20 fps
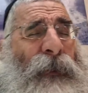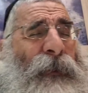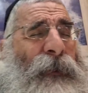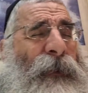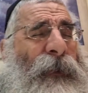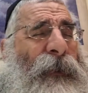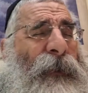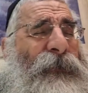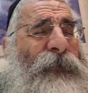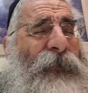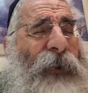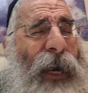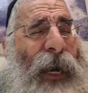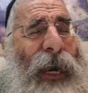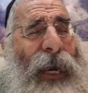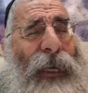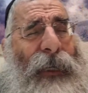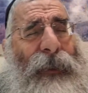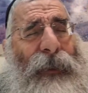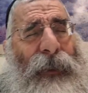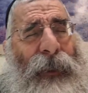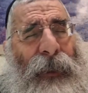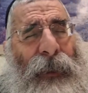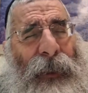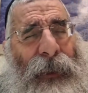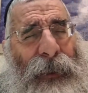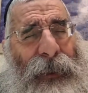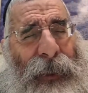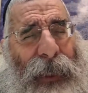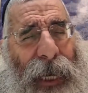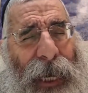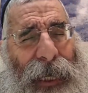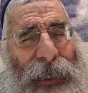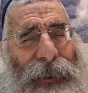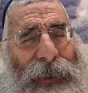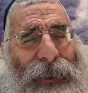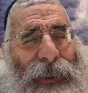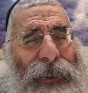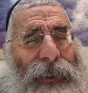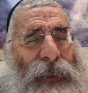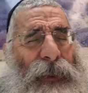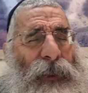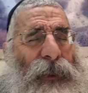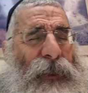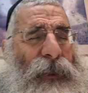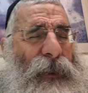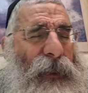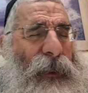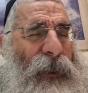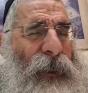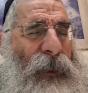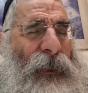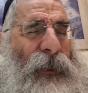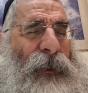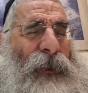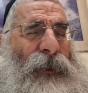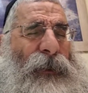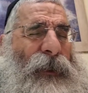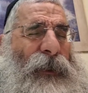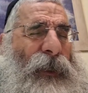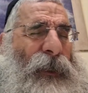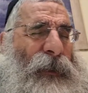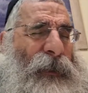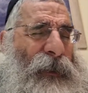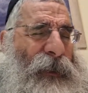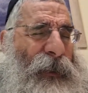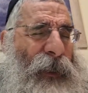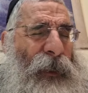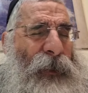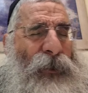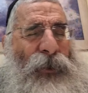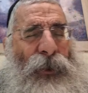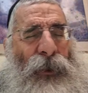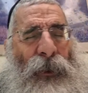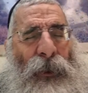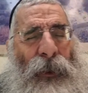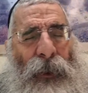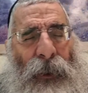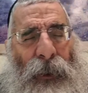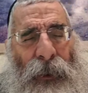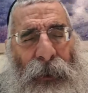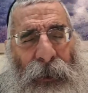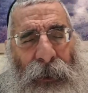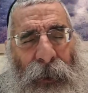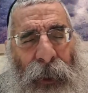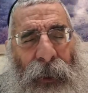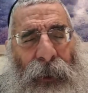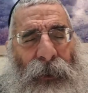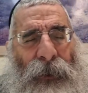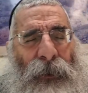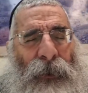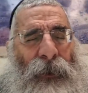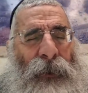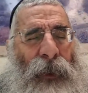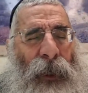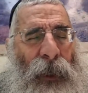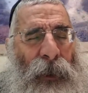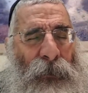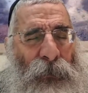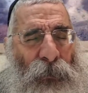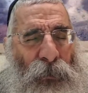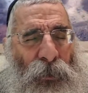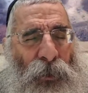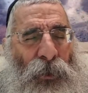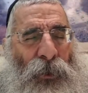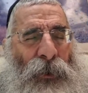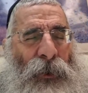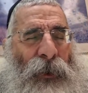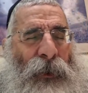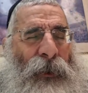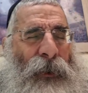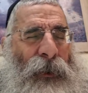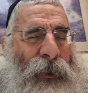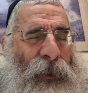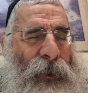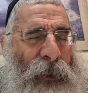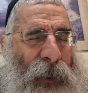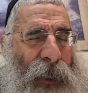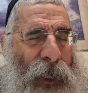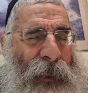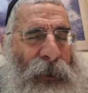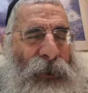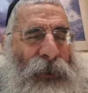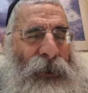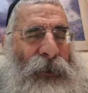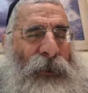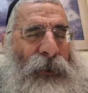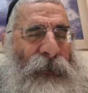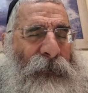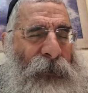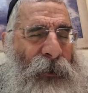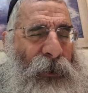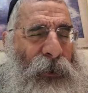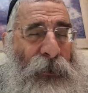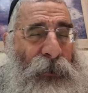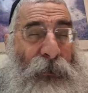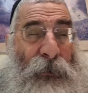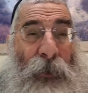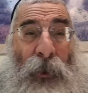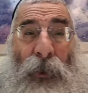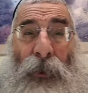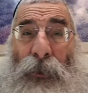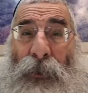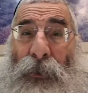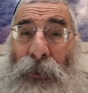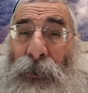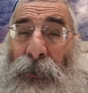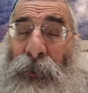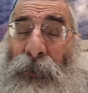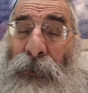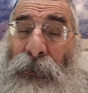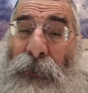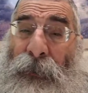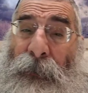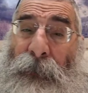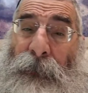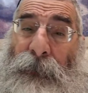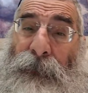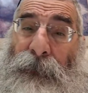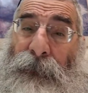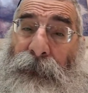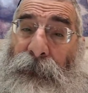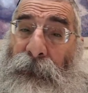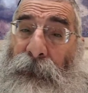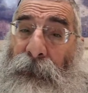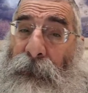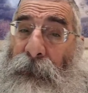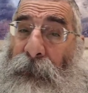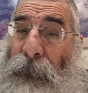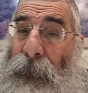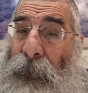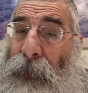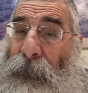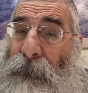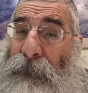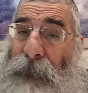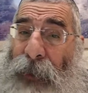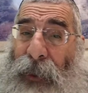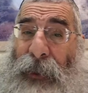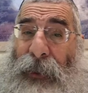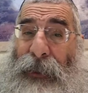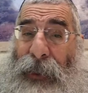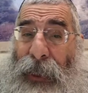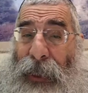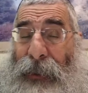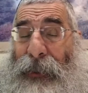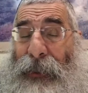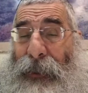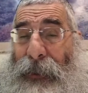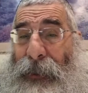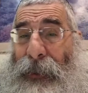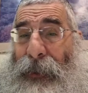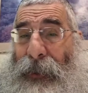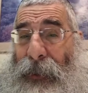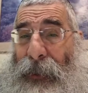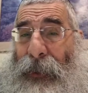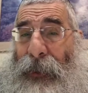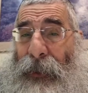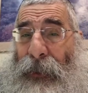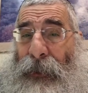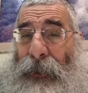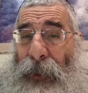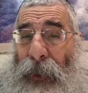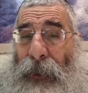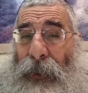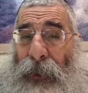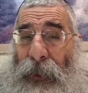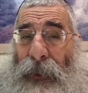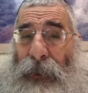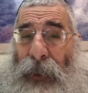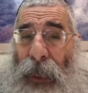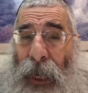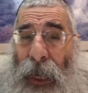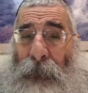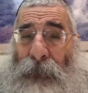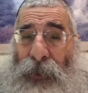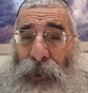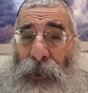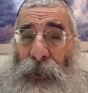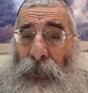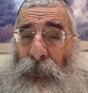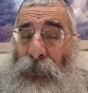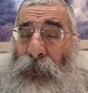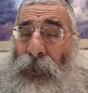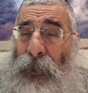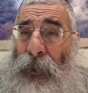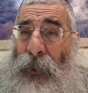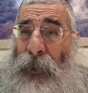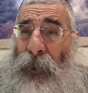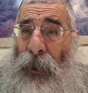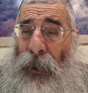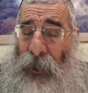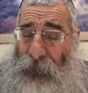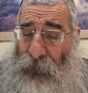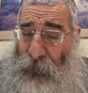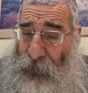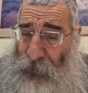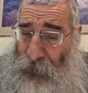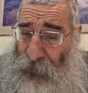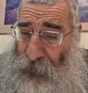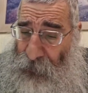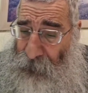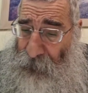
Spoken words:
the fact that his essence is essentially connected and rooted in the essence of HaKadosh Baruch Hu, that his essence is that he's absolutely godly.